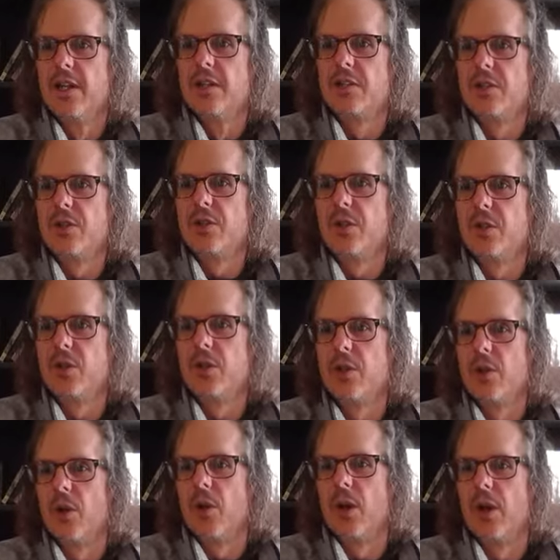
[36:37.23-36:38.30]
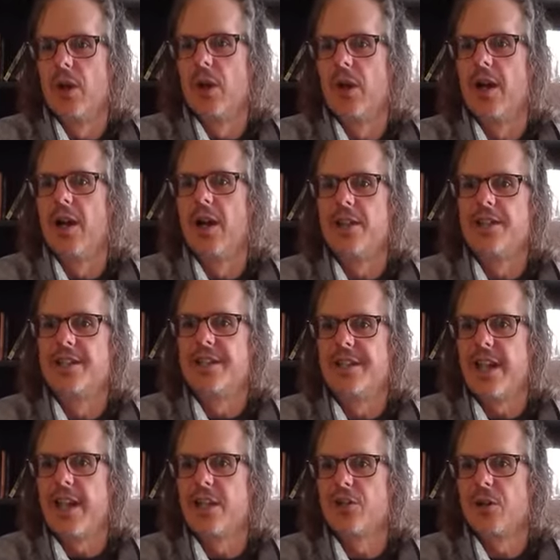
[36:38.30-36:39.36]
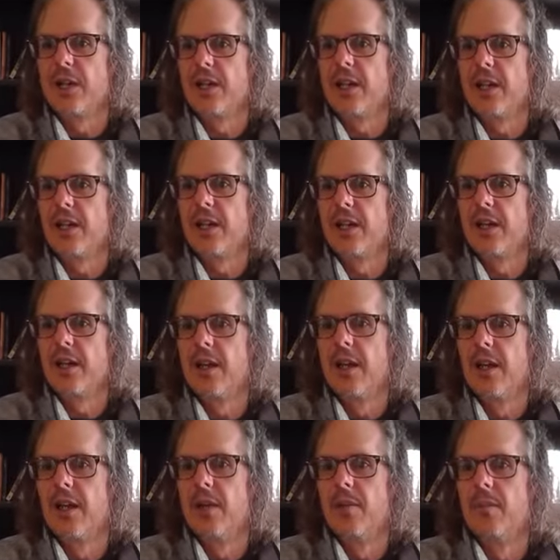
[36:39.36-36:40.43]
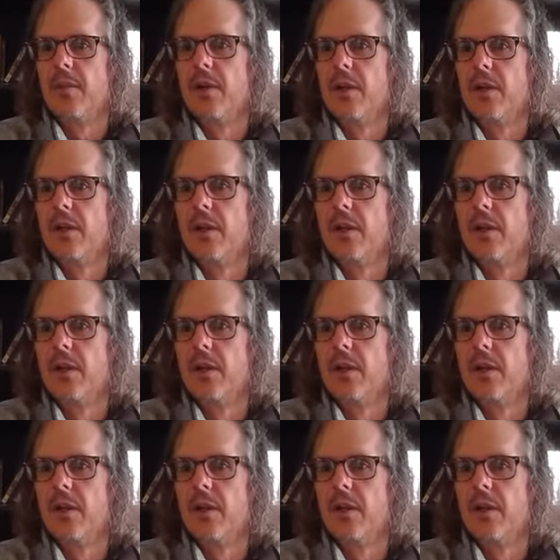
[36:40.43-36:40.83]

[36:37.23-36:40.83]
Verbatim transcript: to do your uh, day drinking um,